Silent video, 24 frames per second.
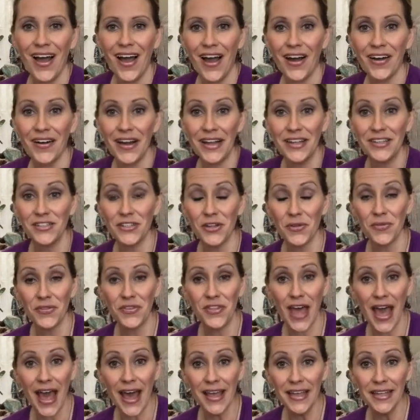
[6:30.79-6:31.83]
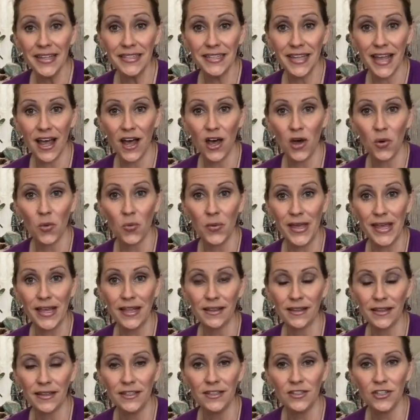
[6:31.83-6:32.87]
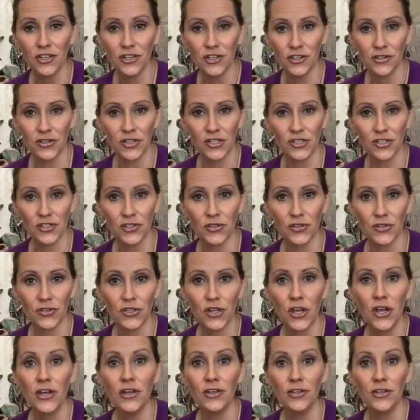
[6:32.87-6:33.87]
All right, so that is how we cleanse our crystals